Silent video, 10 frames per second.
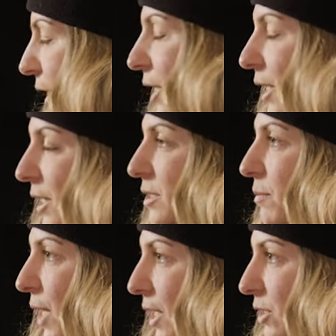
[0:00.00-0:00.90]
it is
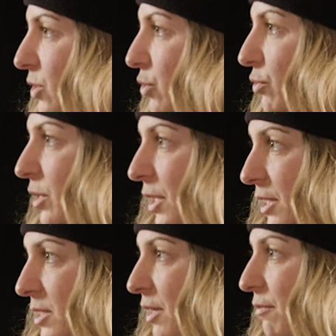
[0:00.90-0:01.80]
meant to
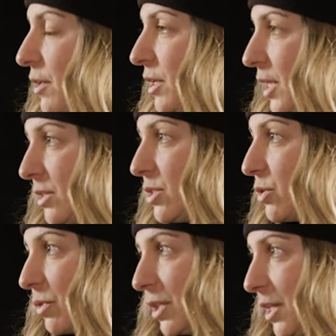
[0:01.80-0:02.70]
release if it needs
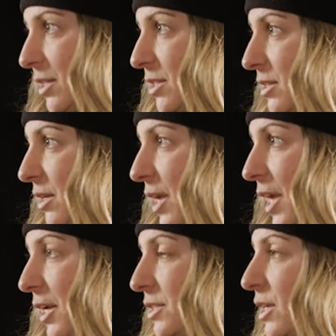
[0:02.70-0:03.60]
to release.
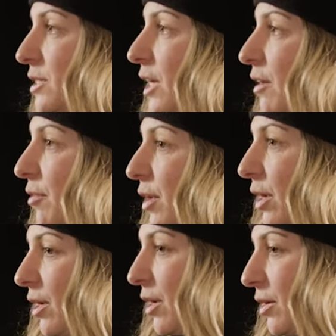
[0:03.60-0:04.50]
And it does have
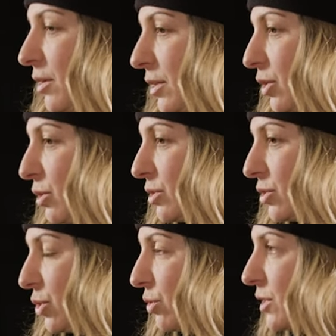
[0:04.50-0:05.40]
a little
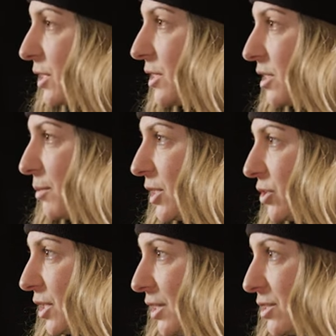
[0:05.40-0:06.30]
tooth system
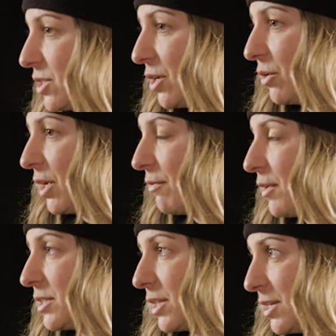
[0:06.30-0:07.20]
underneath. So if
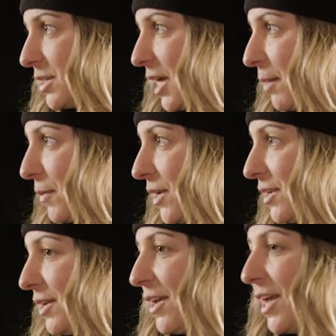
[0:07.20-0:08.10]
it does
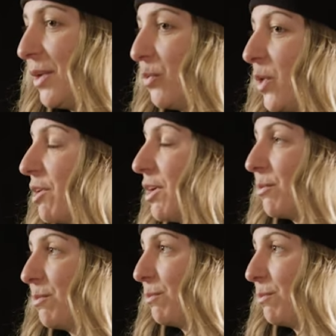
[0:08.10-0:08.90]
happen, and where it